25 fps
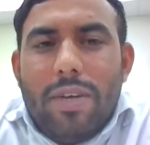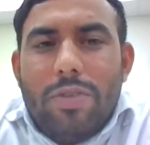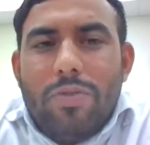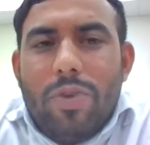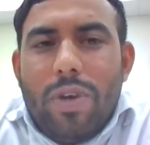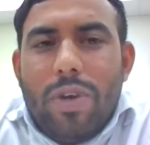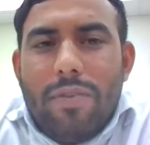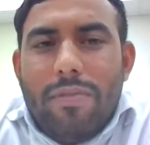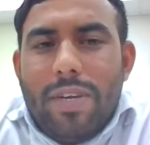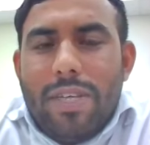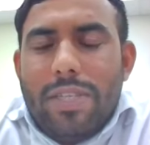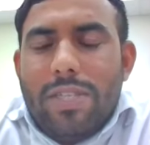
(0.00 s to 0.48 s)
or
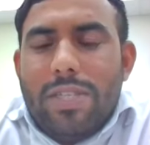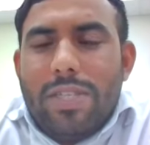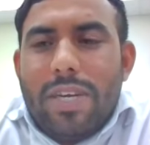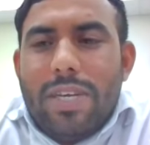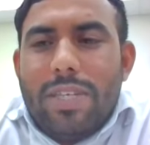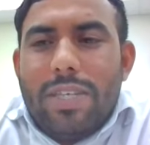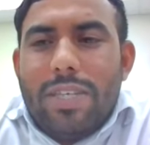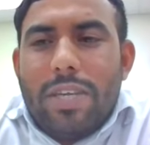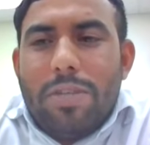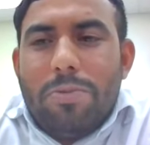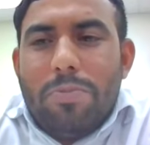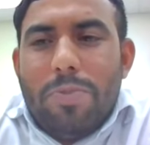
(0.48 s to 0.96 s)
you have a
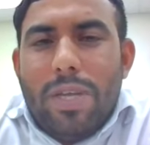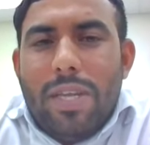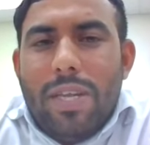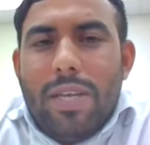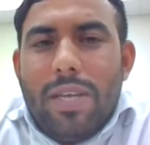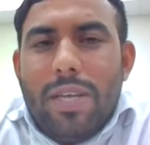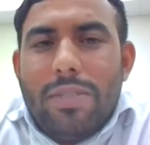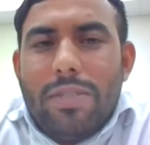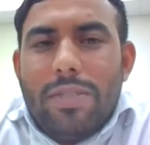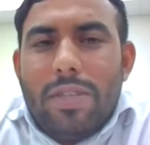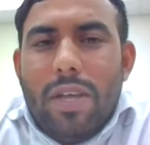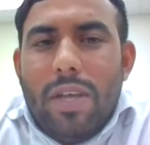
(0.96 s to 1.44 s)
research
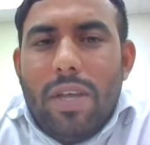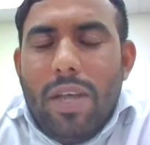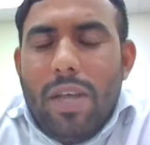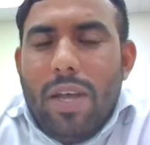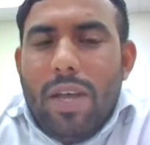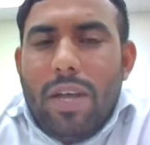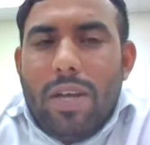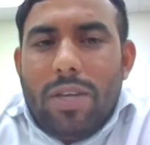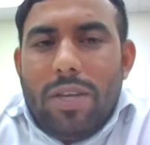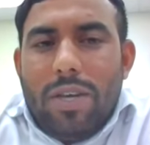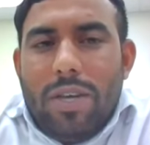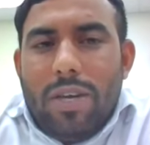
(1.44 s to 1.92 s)
experience,
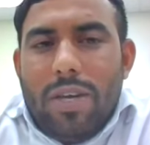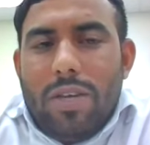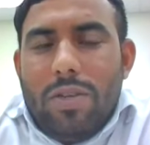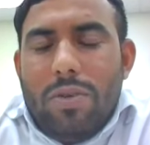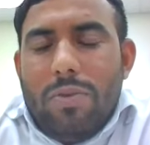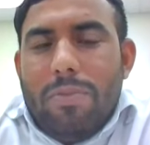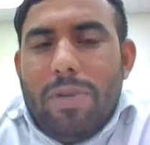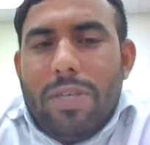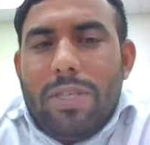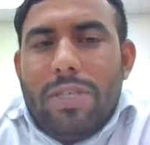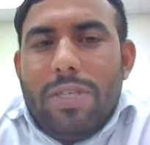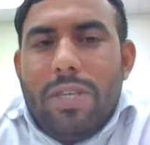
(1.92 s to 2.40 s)

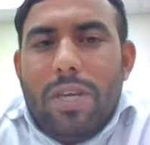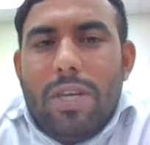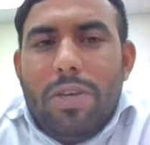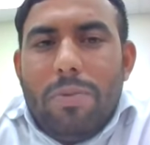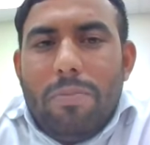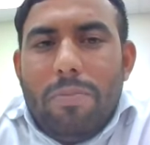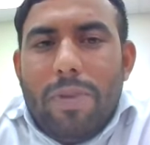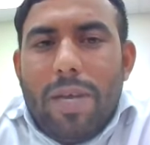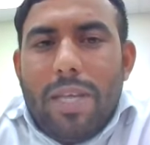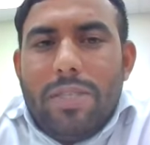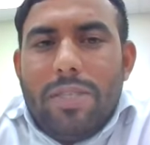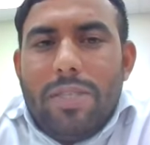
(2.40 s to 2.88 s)
you must need
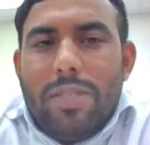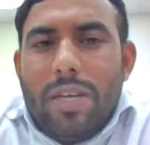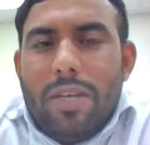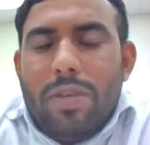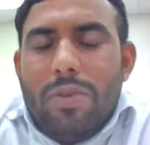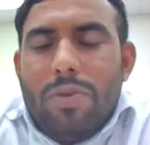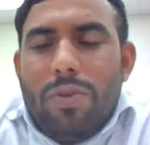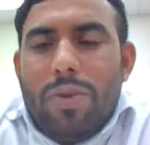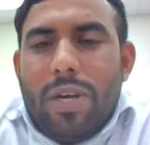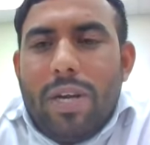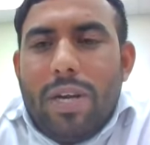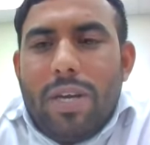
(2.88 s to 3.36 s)
to mention
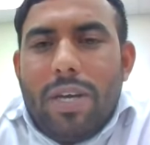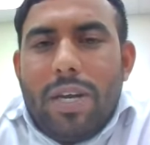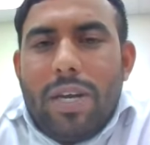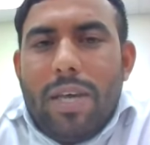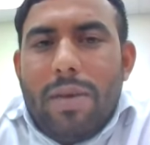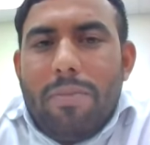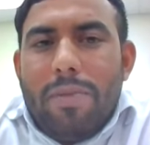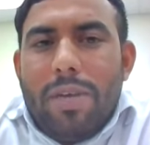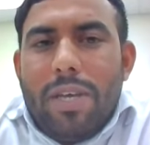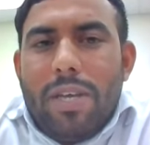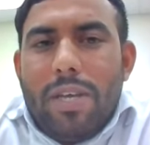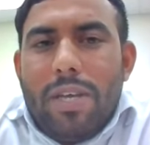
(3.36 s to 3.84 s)
your
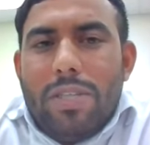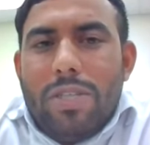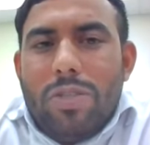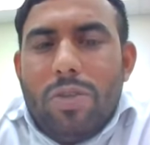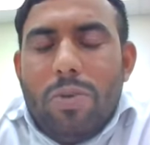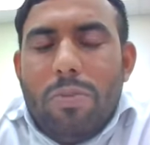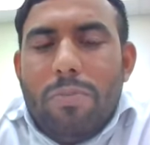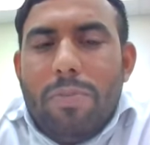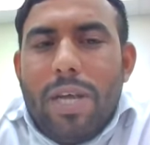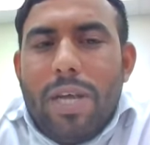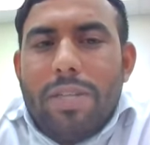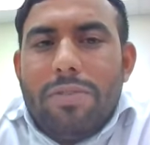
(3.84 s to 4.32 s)
academic
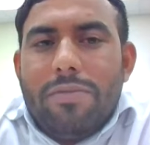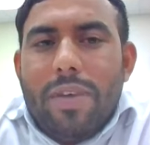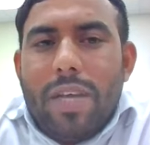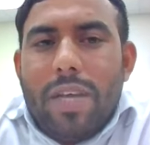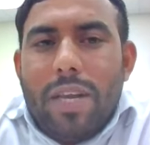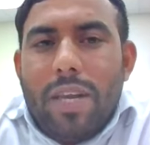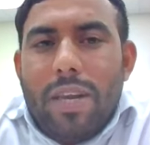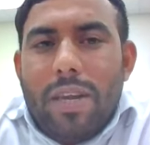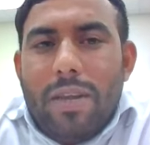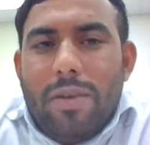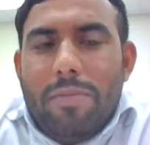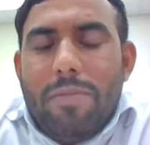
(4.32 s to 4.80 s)
resume as
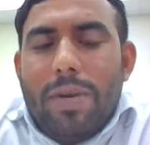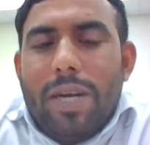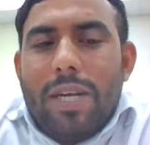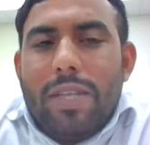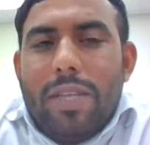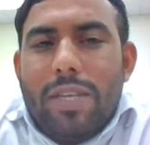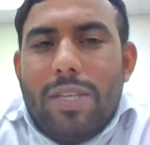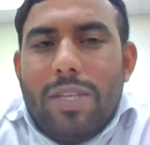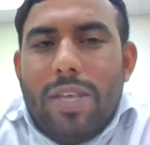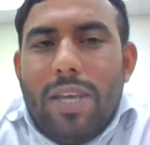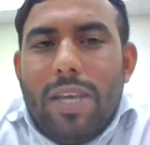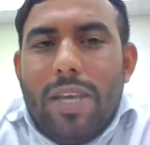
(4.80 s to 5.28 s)
well.
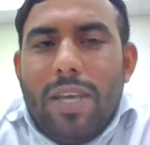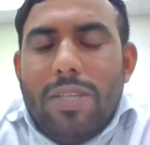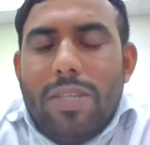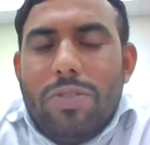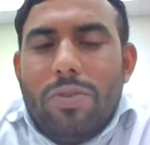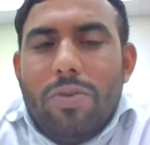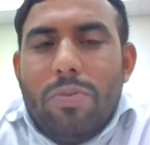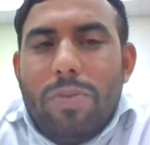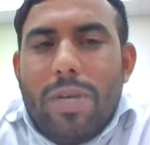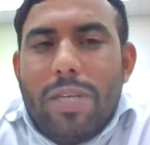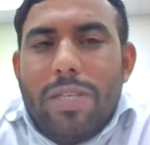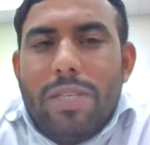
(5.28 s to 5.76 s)
But the thing
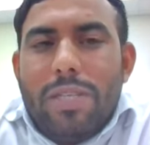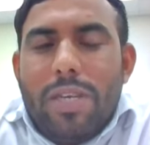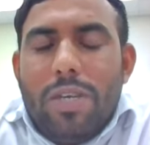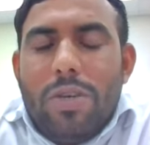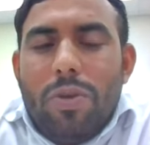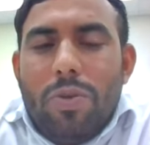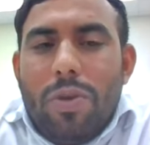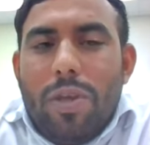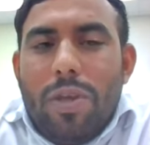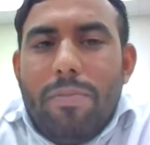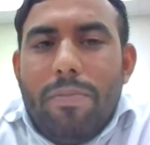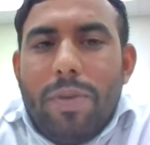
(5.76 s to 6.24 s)
is, you must need
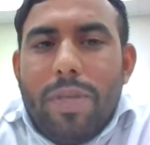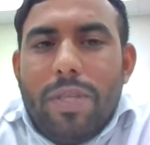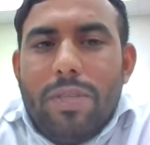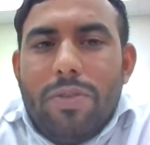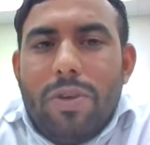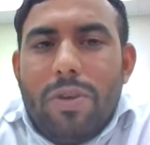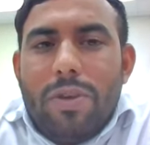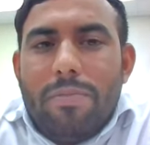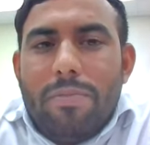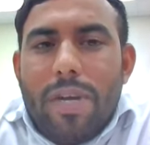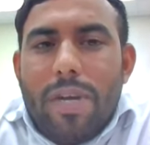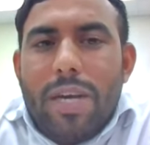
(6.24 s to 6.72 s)
to keep in
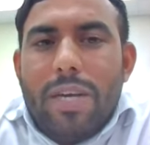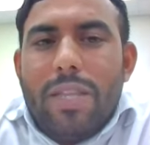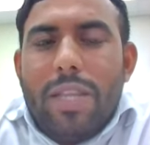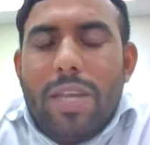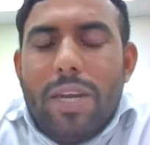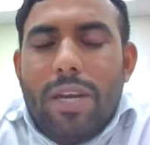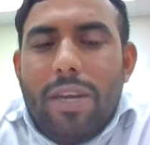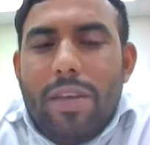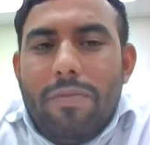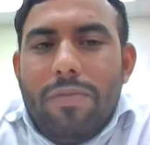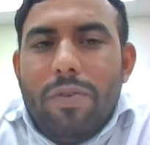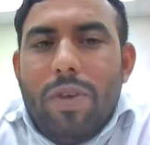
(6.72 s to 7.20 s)
your mind
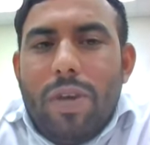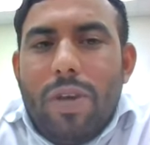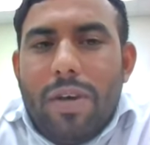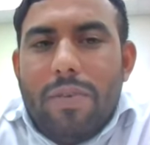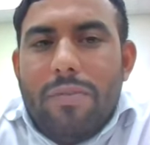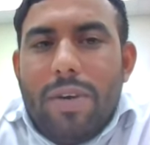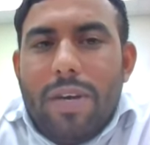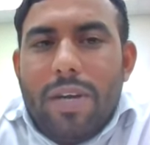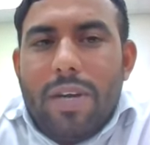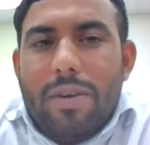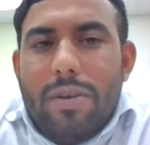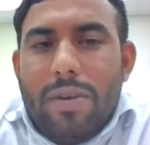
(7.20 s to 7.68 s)
that if you
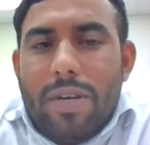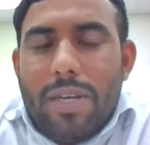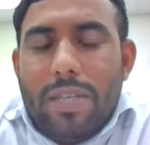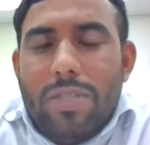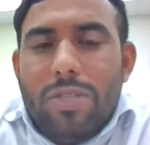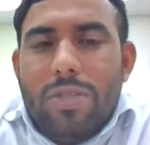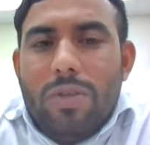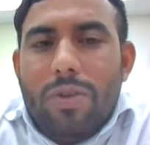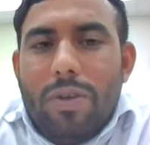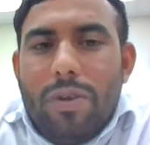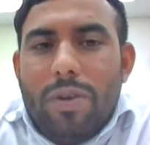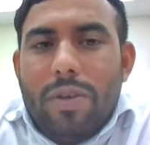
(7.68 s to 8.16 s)
have a
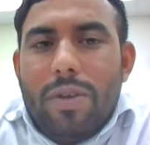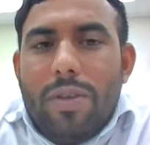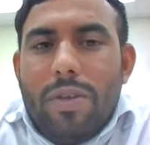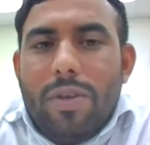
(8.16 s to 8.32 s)
resume,